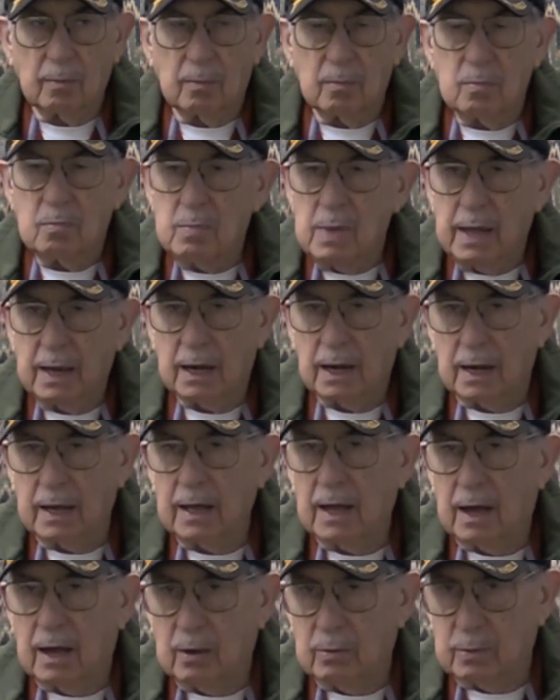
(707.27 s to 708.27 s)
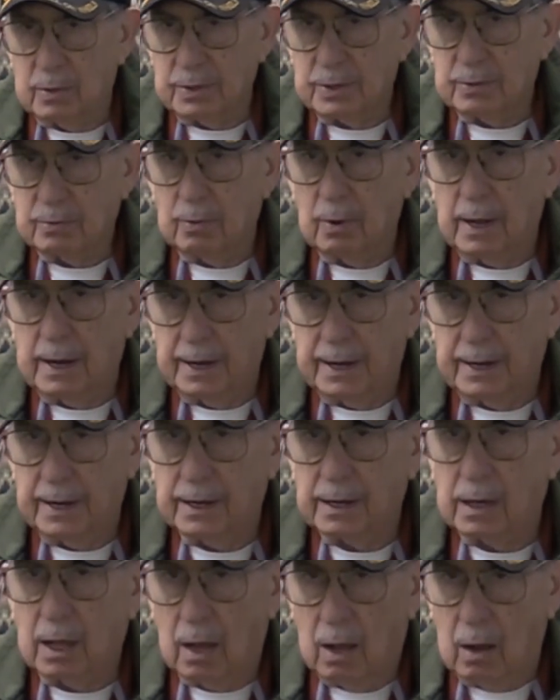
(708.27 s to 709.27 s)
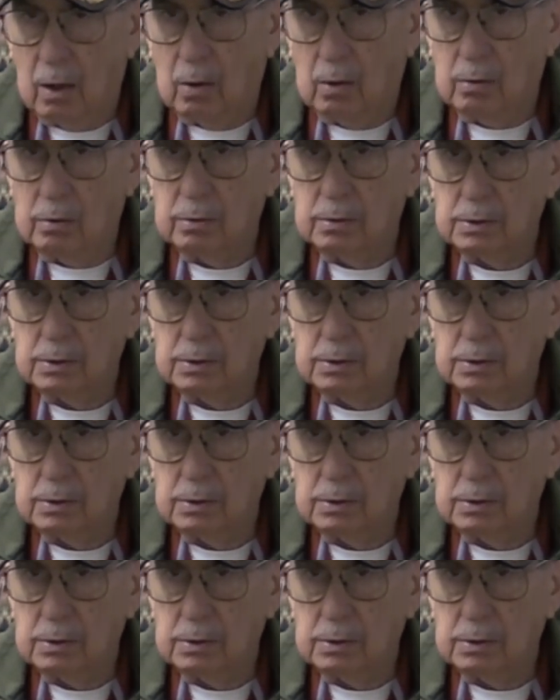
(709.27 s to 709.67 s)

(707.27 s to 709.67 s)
Mentally, I was ready to go.